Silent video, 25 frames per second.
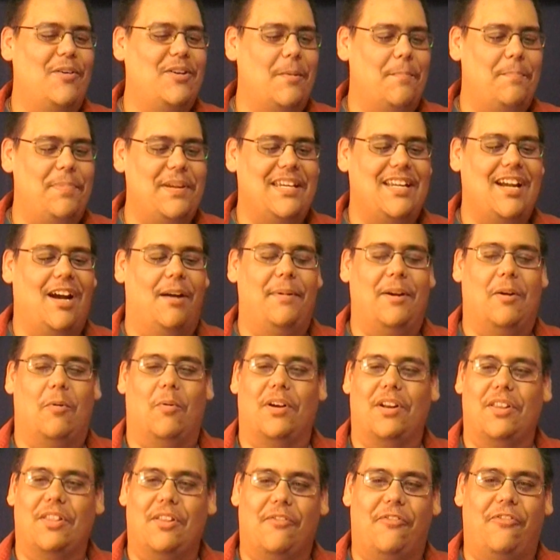up becoming
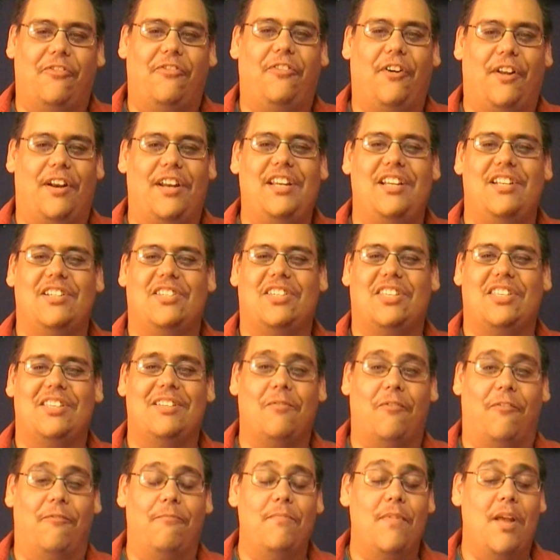one of the funniest.
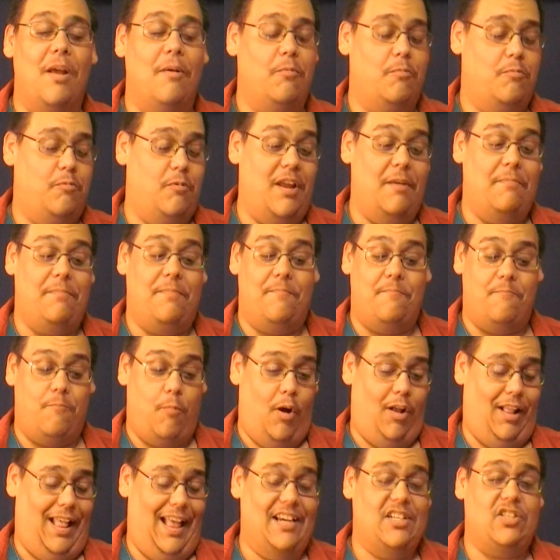
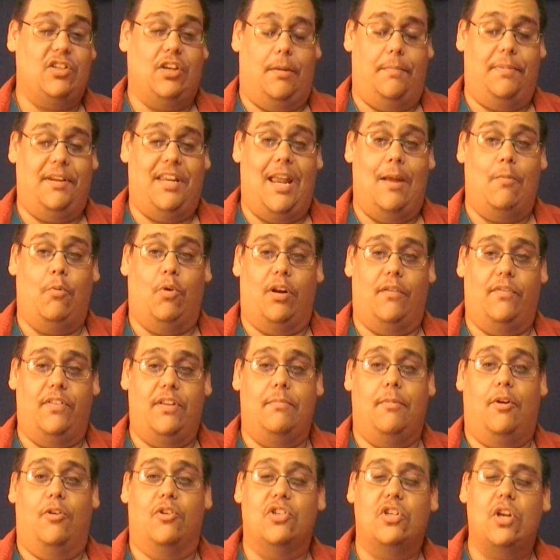It became one of the
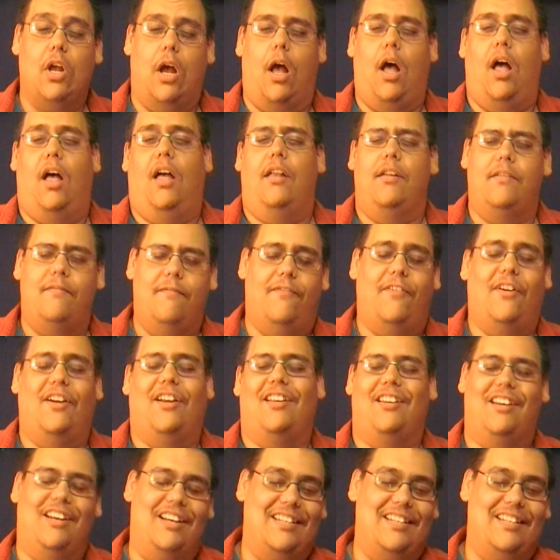most unfucking